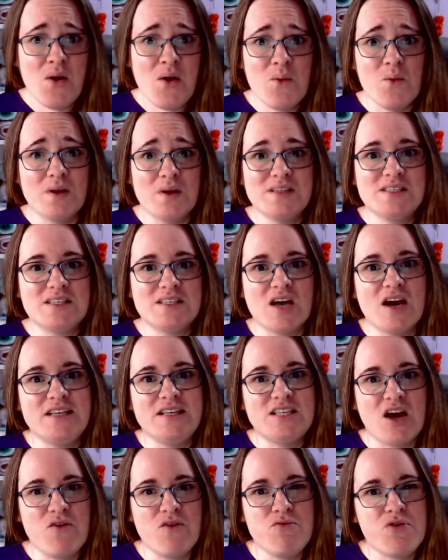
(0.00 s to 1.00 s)
ones that I
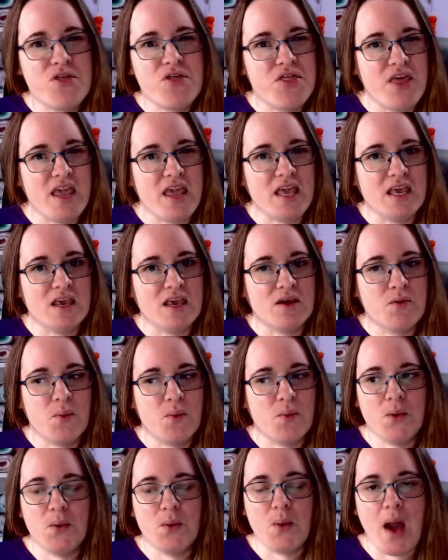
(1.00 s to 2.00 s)
don't think
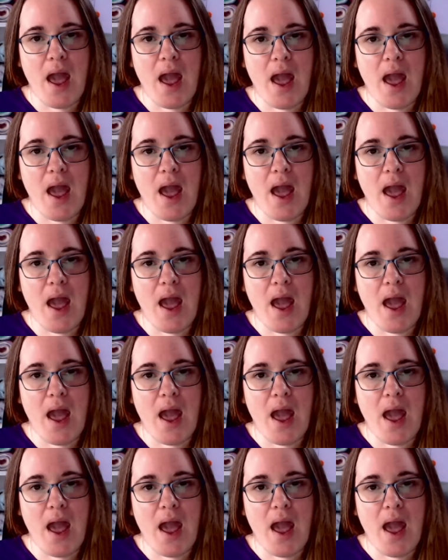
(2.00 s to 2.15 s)
will